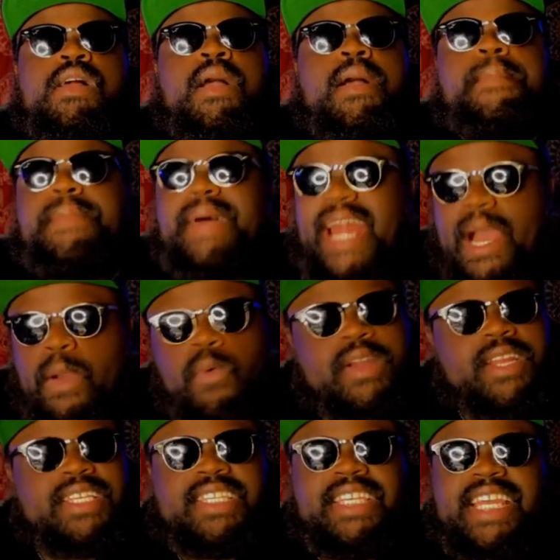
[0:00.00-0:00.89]
But I
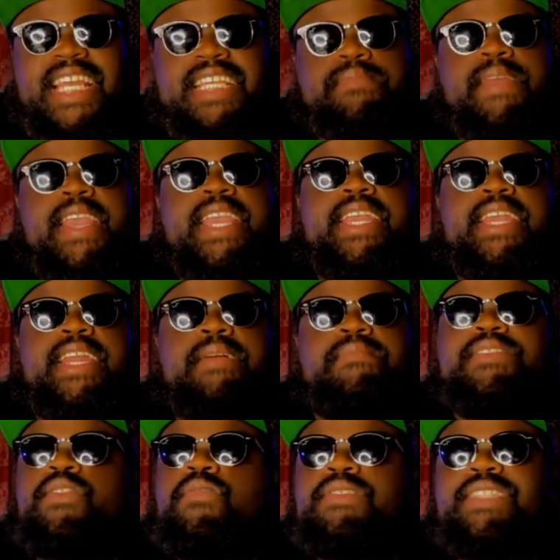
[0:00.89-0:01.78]
want to see us make it.
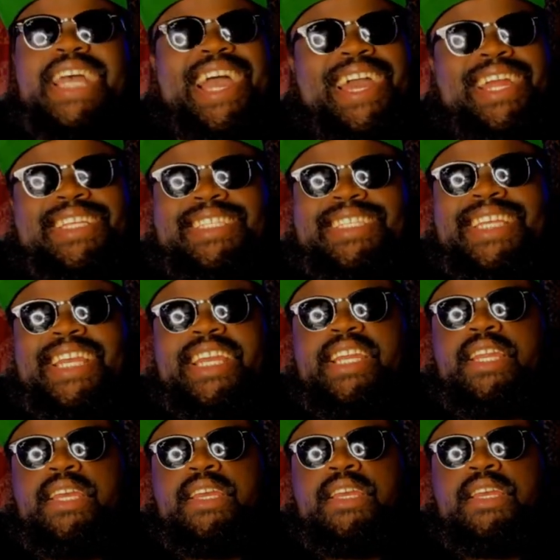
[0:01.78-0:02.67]
I'm so tired of
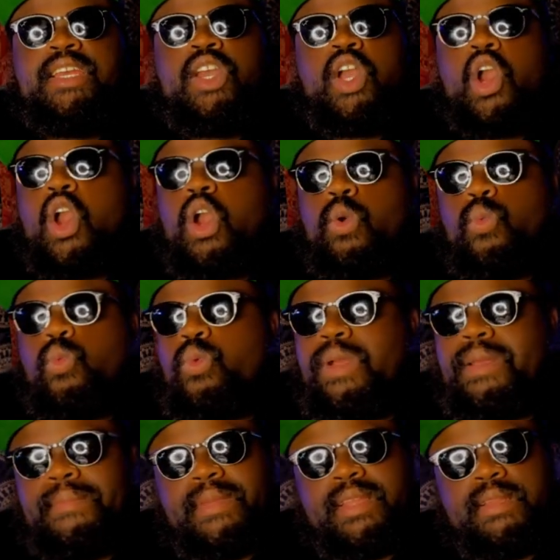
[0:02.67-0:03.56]
seeing our
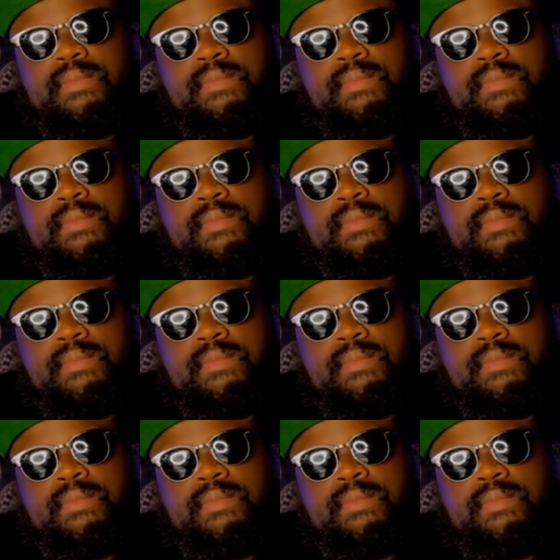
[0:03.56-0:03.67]
women